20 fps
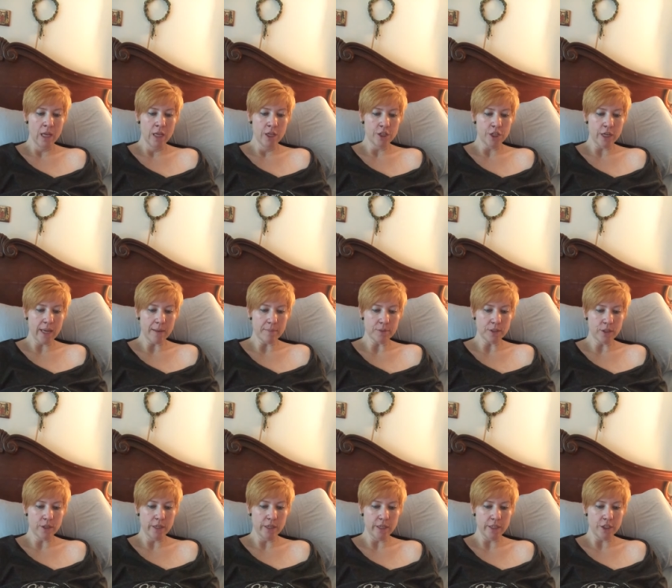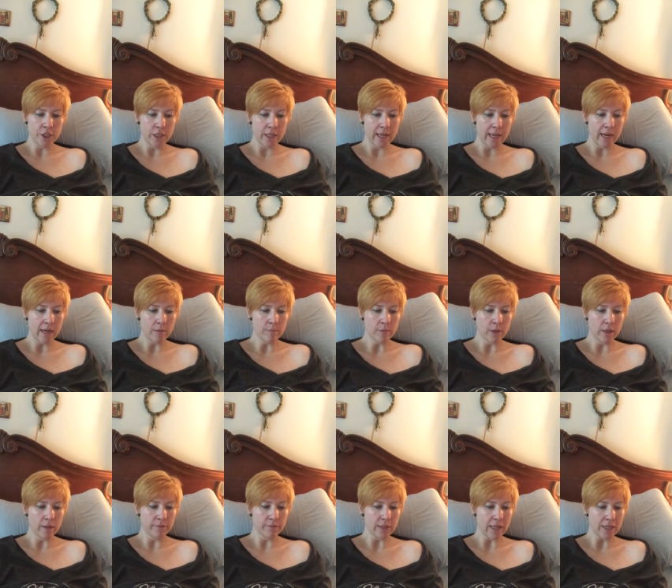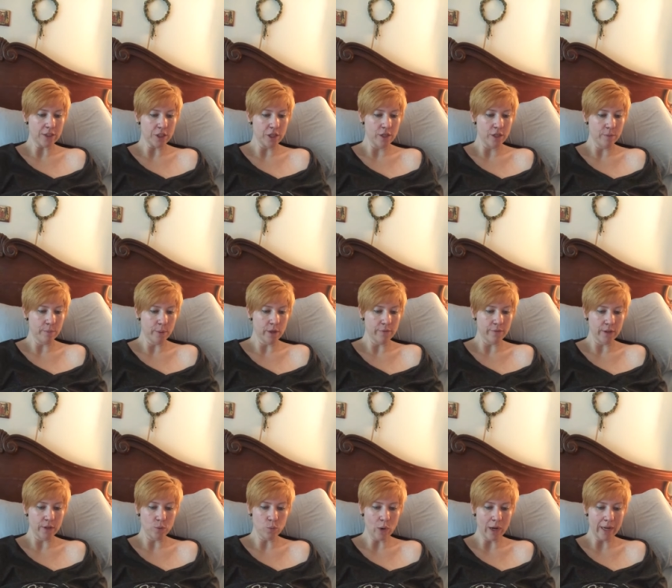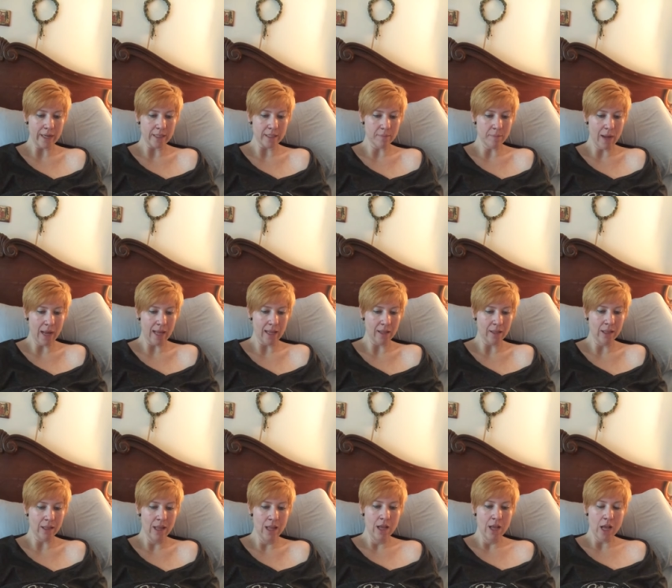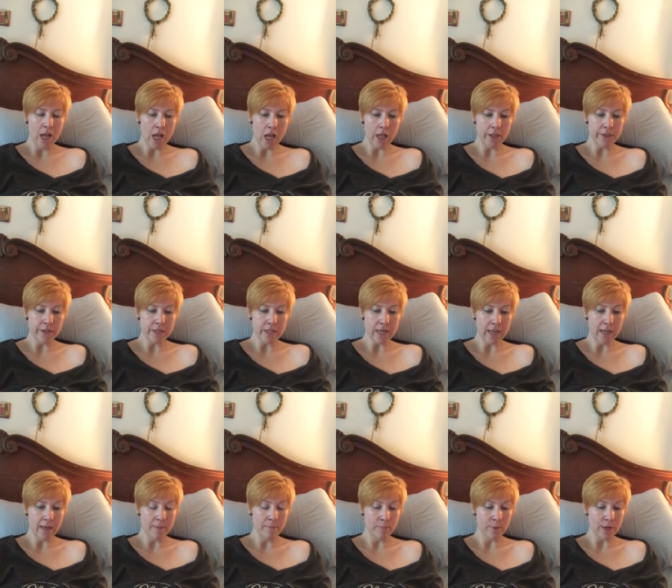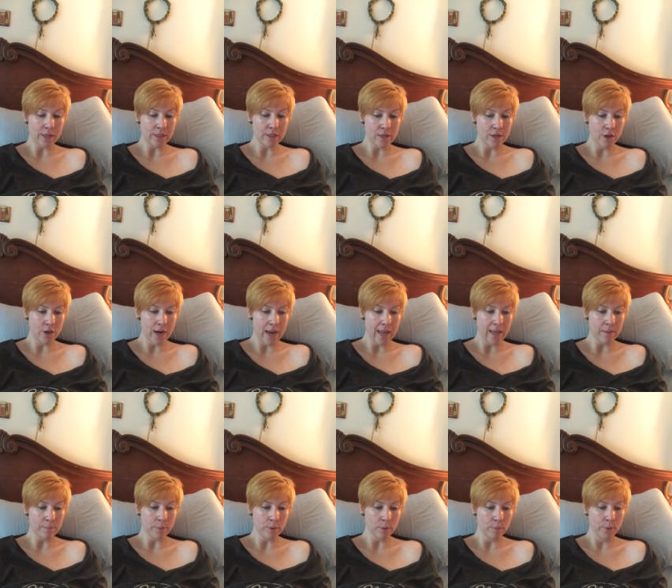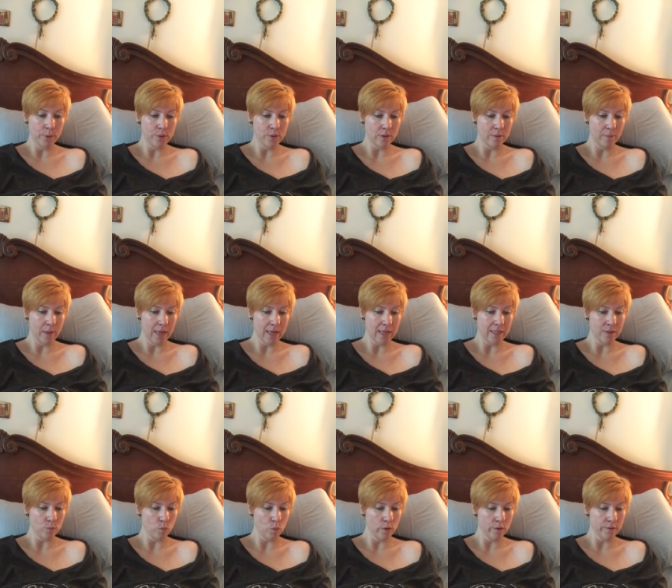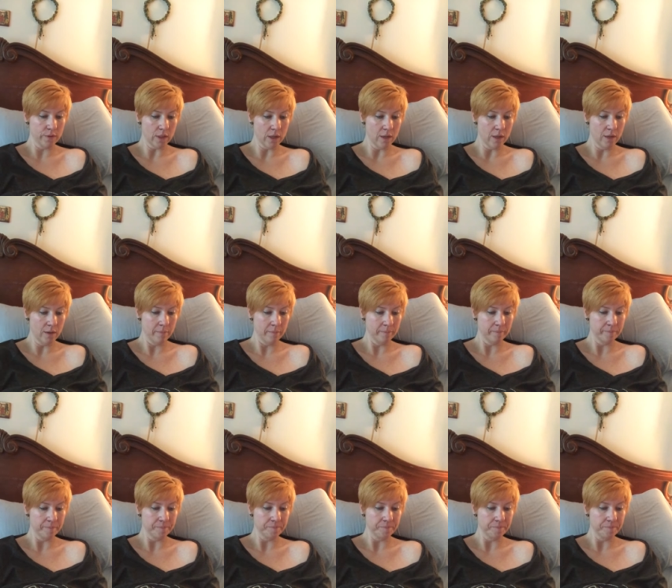She kept turning to the camera, flashing her perfect white smile, all the time pressing her ample bosom against Wolf's arm.